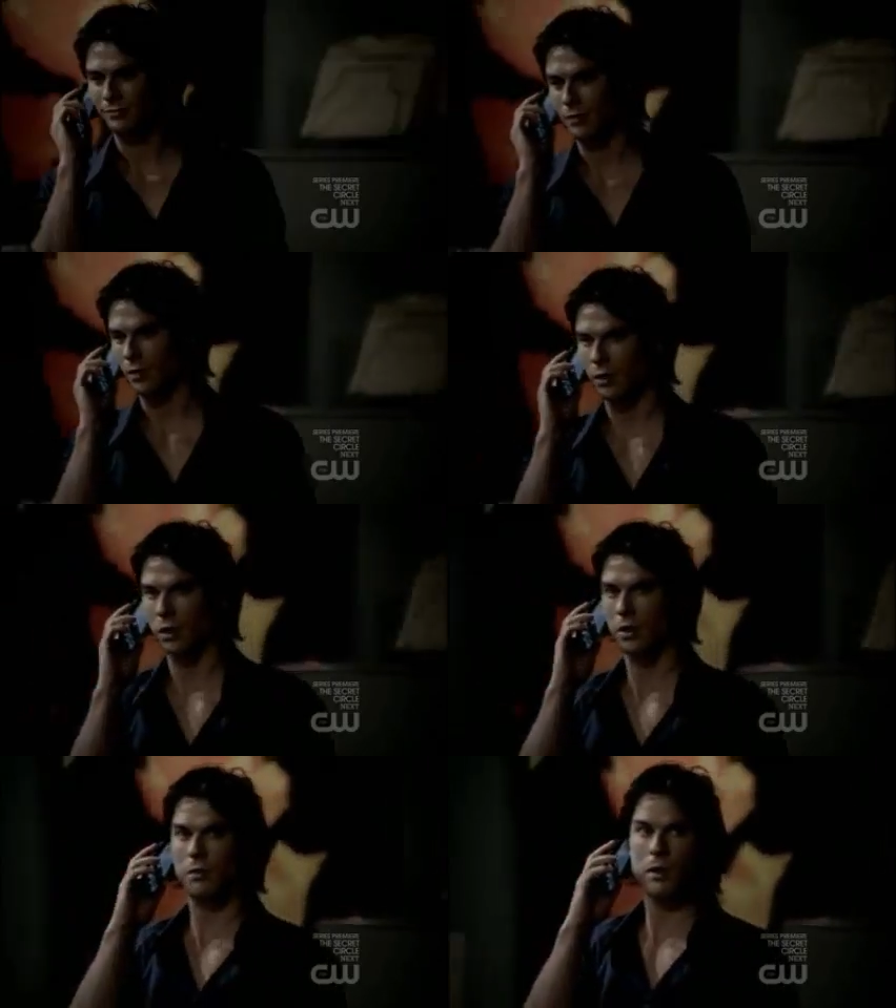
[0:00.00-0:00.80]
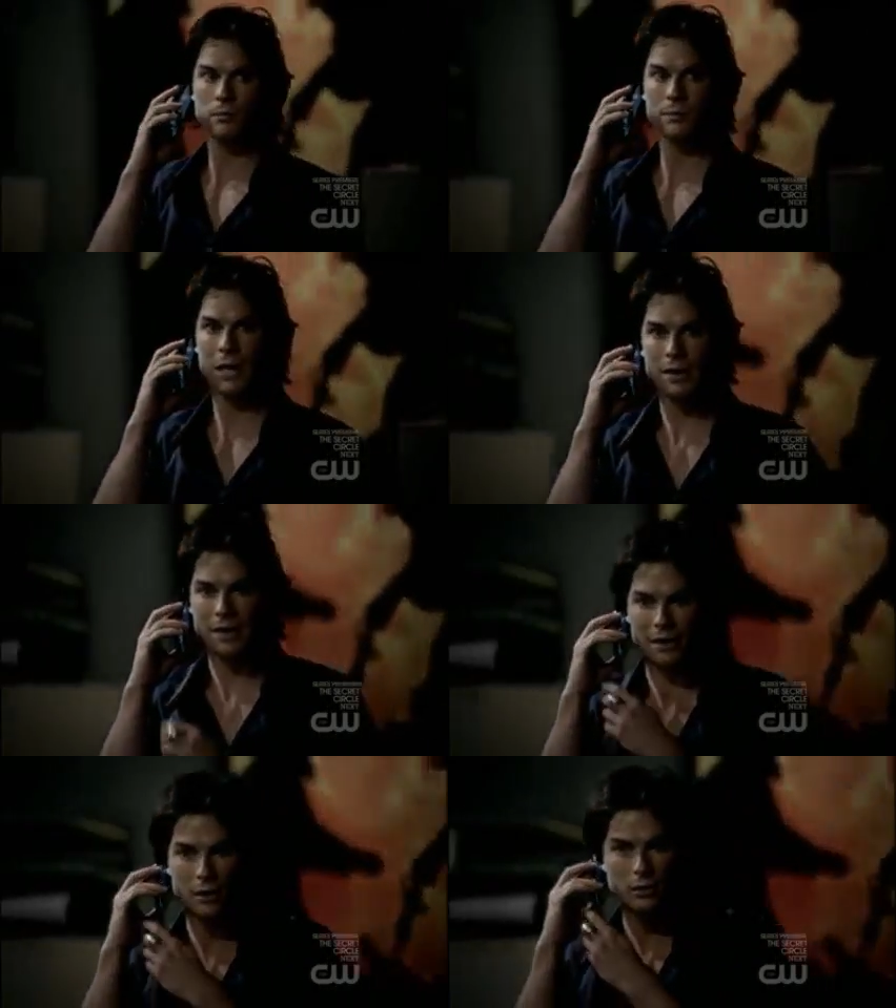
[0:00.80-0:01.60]
closet. Oh, oh, I
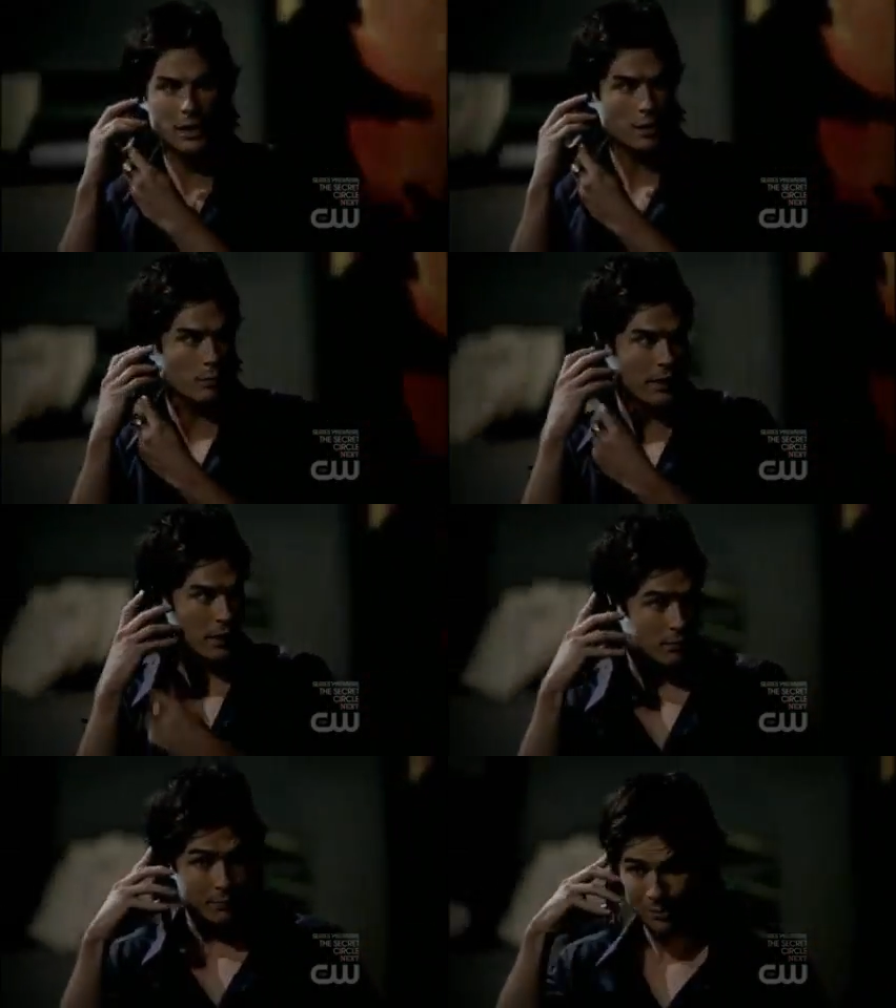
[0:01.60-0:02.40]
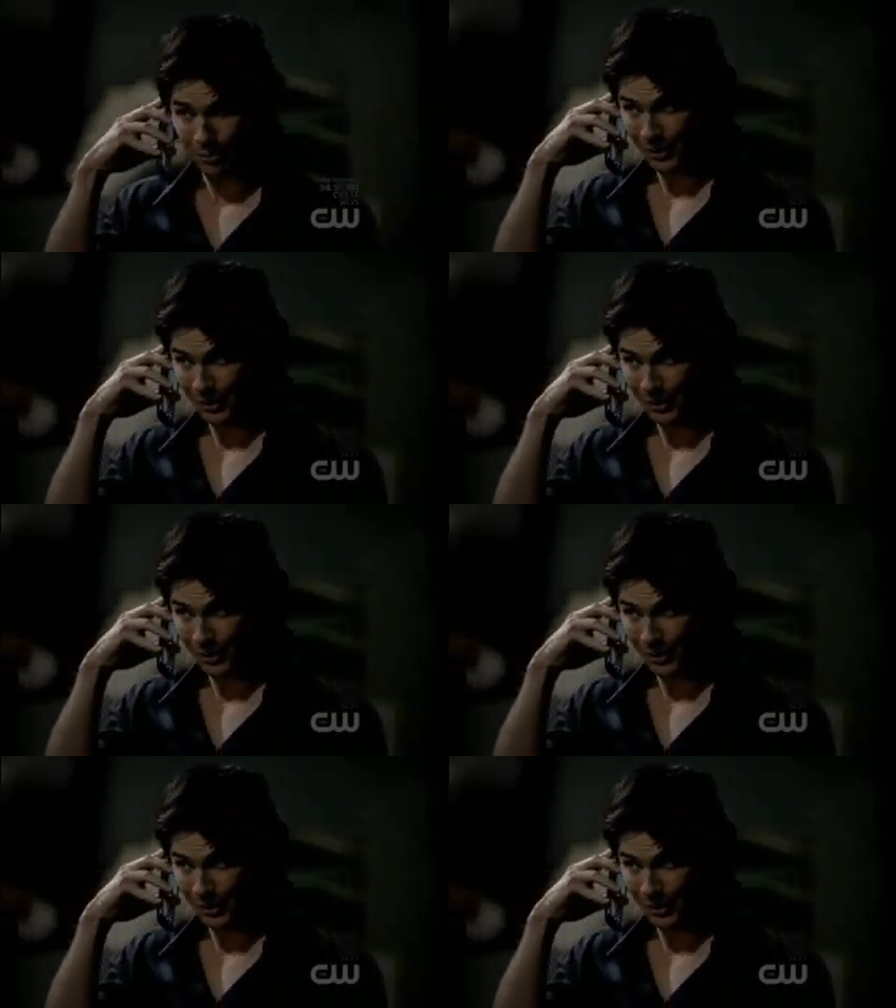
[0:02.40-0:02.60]
gotta go, gotta go break up beer